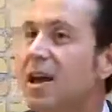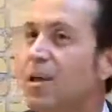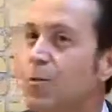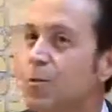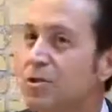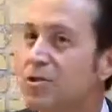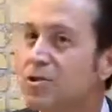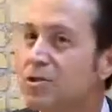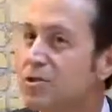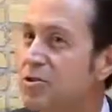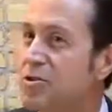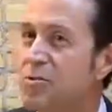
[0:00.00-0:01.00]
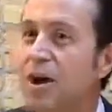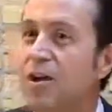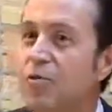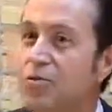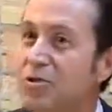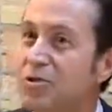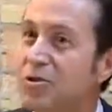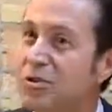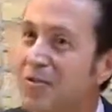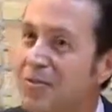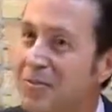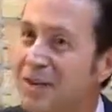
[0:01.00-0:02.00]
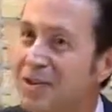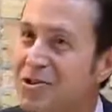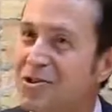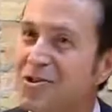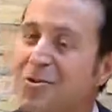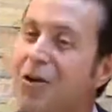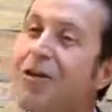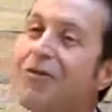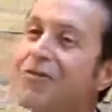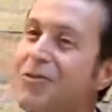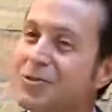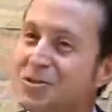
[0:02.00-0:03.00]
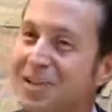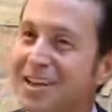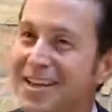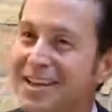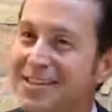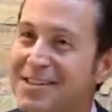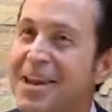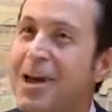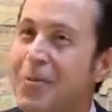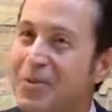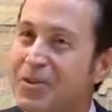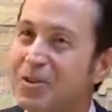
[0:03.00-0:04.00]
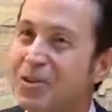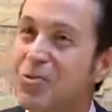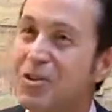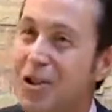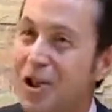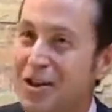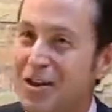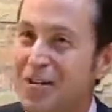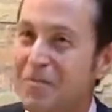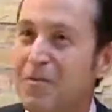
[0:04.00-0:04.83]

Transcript: It works to reduce inflammation. So all of those things, when you do it long enough